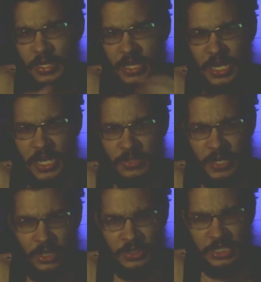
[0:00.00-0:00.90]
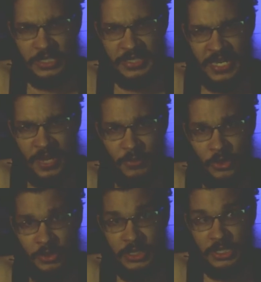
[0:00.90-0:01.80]
As Omega looks at this
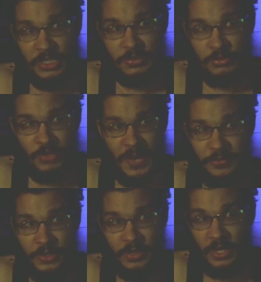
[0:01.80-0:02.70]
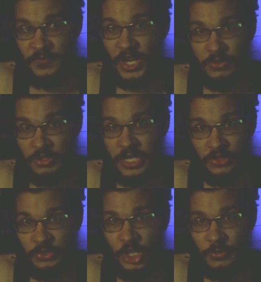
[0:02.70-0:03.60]
table and just drops it, I thought he was going to like
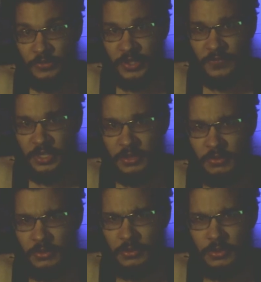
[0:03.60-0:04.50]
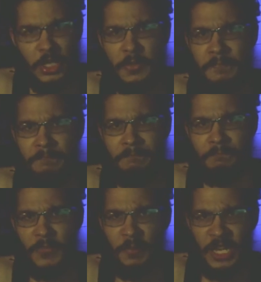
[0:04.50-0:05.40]
assault him or something. No,
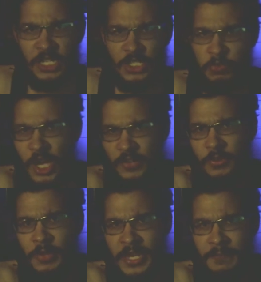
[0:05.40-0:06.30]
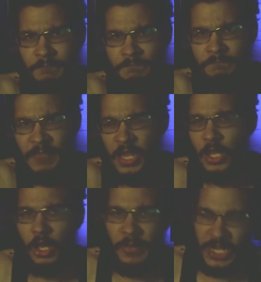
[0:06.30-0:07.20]
Omega just walks away.
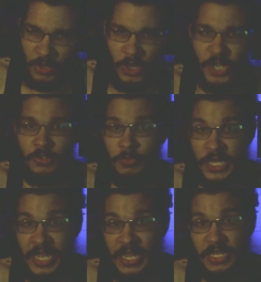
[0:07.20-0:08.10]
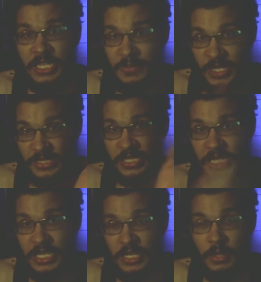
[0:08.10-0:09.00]
Omega walks away. He meets
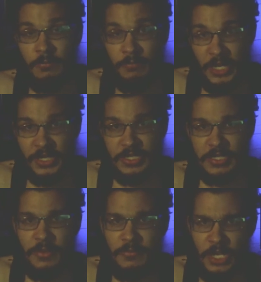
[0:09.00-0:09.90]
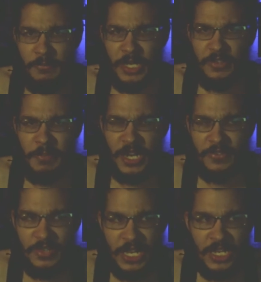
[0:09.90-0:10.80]
the Bucks, Young Bucks
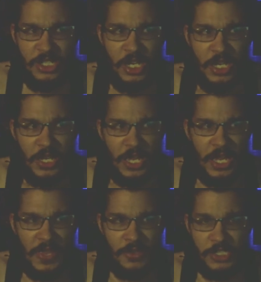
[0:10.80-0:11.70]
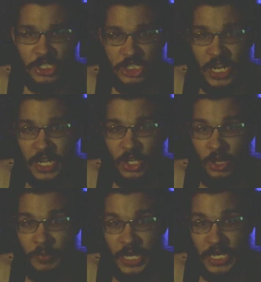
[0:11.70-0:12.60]
backstage, and they're just chatting all
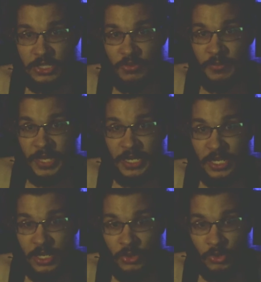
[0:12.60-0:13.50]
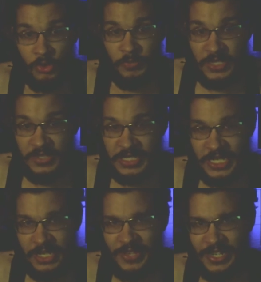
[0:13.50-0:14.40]
the way to Omega, who basically is
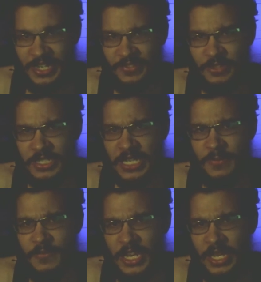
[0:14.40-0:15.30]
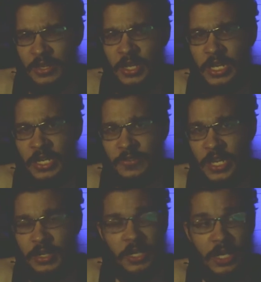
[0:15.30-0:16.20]
getting like an Escalade type van. He's
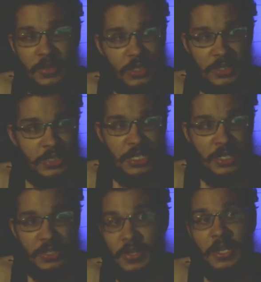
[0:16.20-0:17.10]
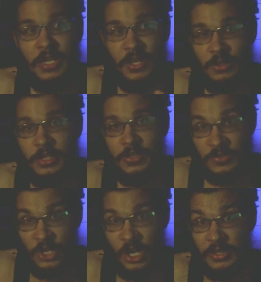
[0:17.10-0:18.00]
like, nah, this is it. I need a clean
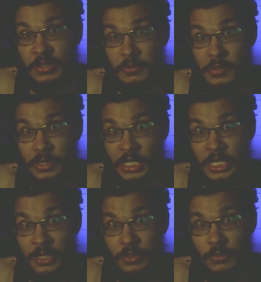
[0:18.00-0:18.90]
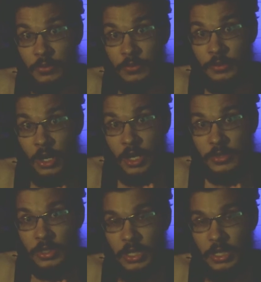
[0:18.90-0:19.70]
start. Clean start.